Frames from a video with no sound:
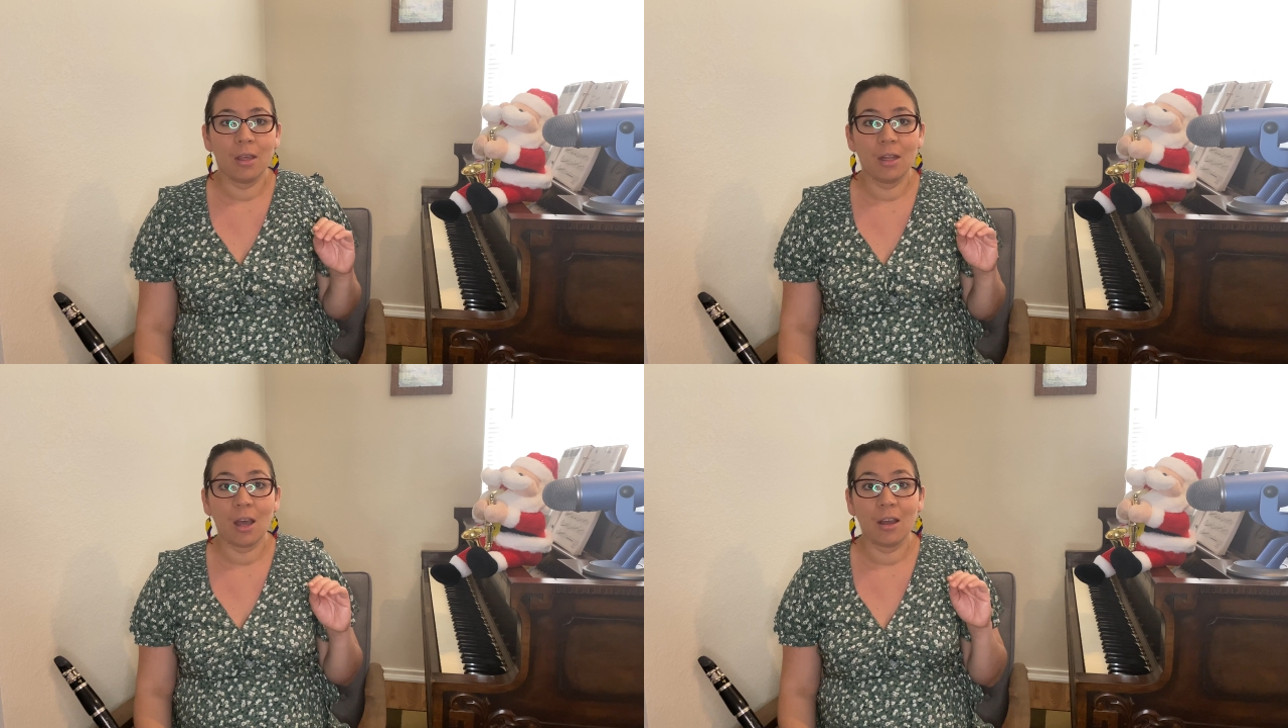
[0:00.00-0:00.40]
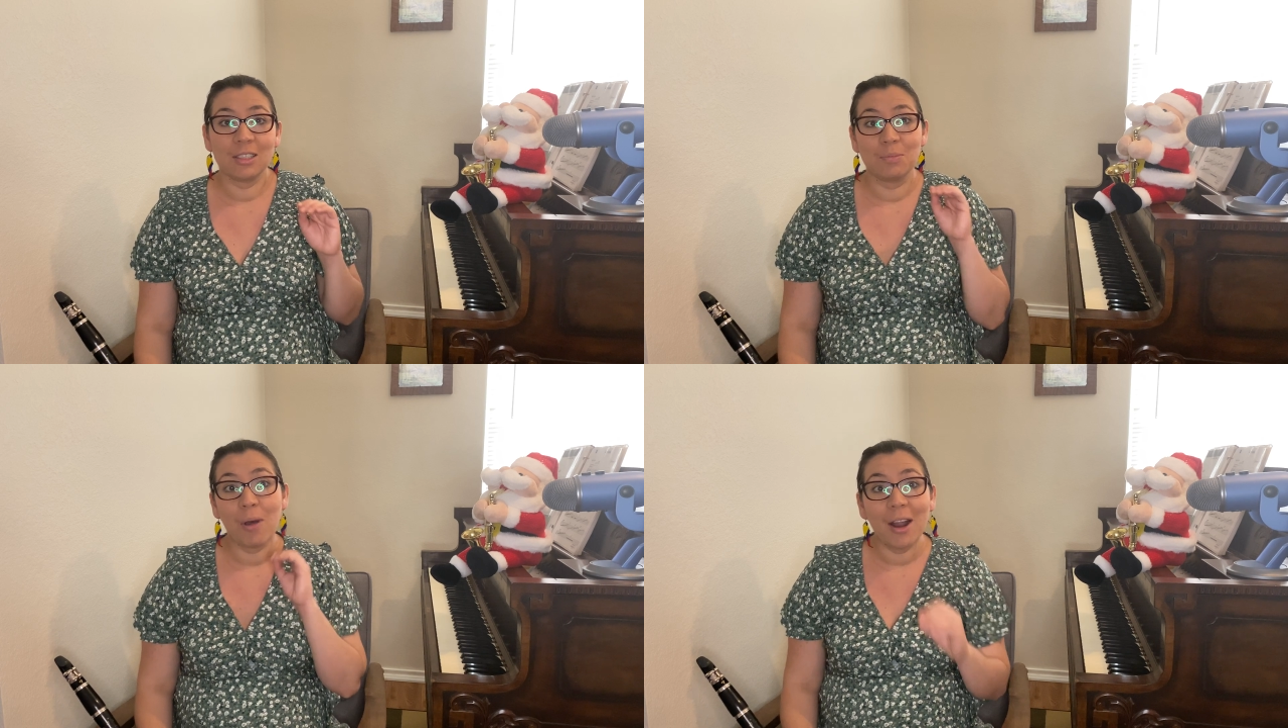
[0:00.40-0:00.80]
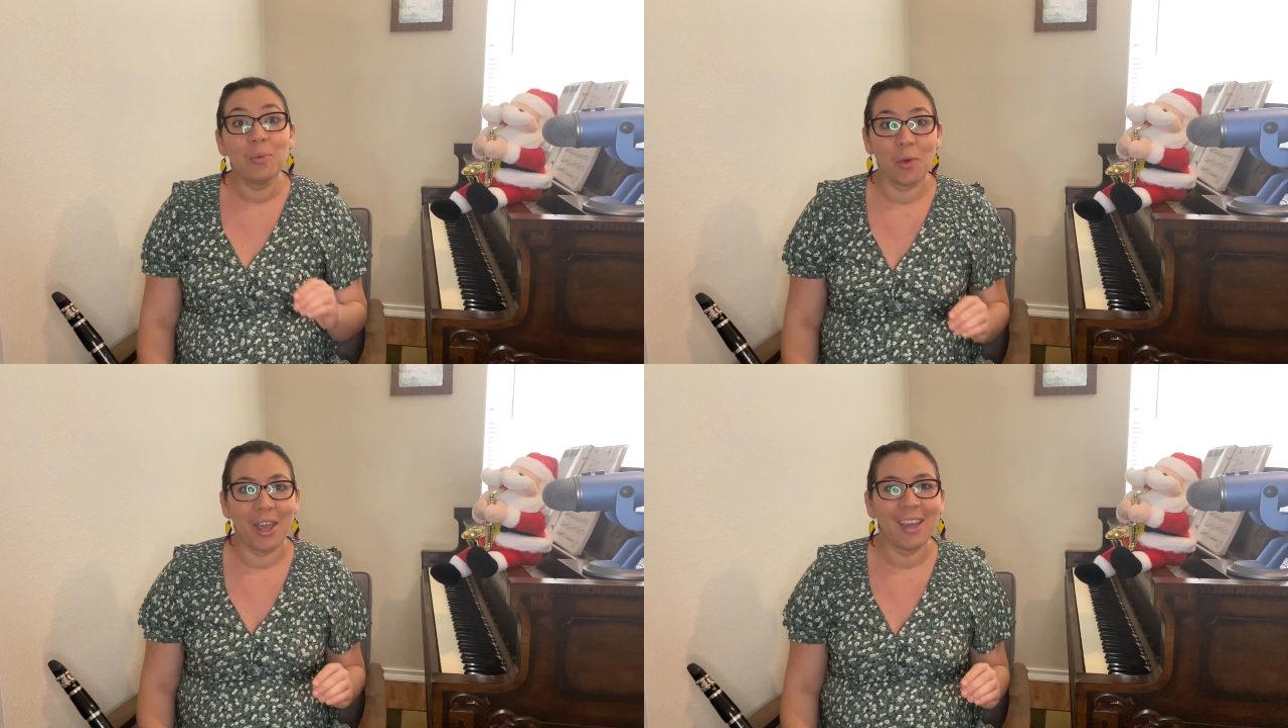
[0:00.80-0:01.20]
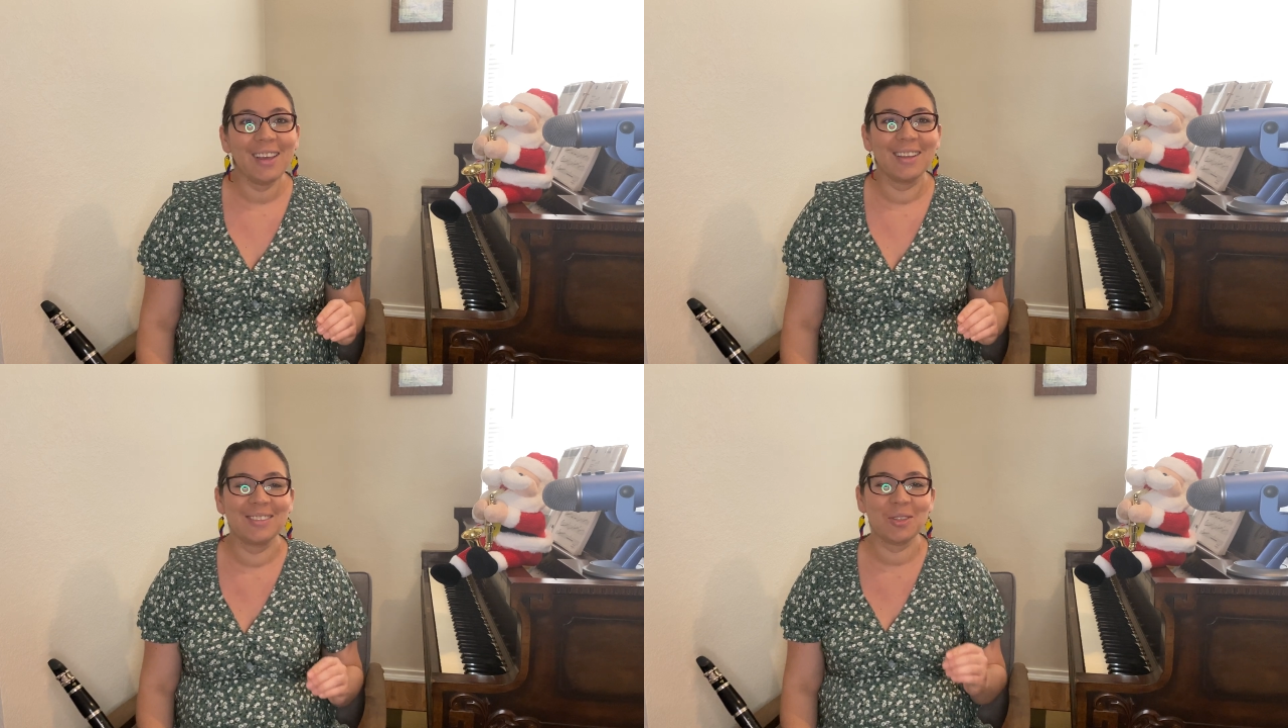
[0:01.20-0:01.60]
a smart
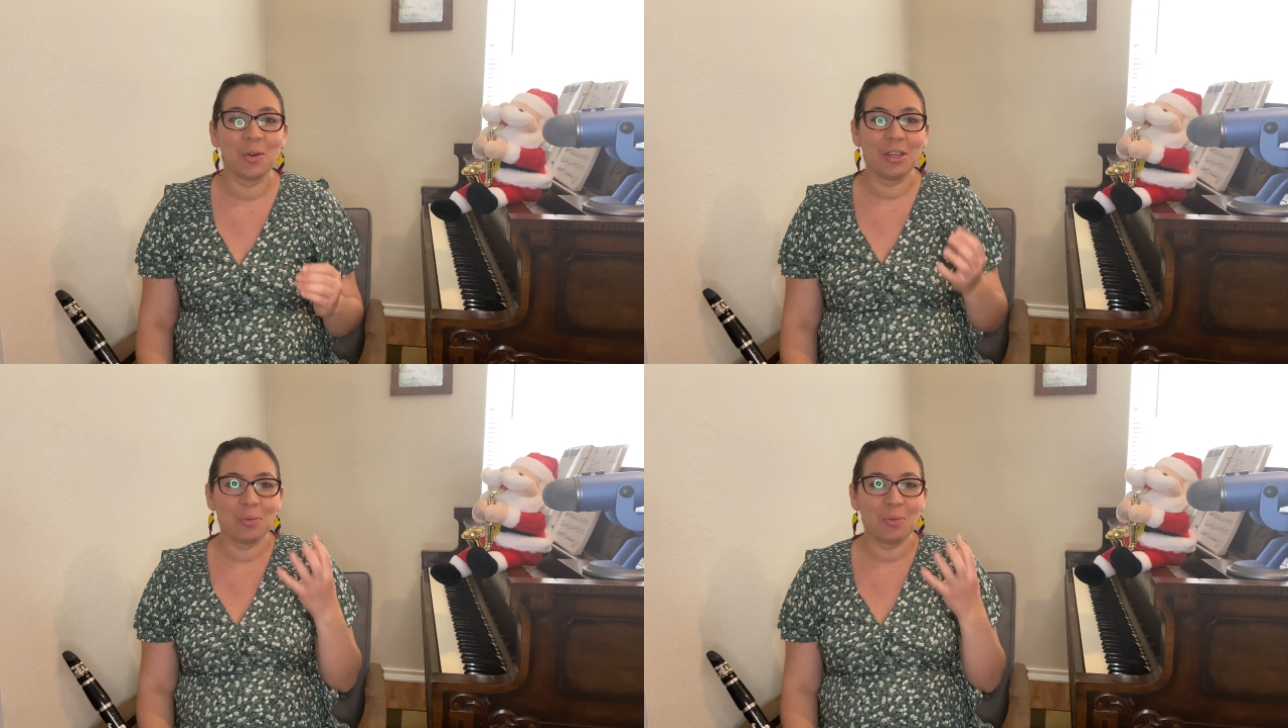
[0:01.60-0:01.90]
way so it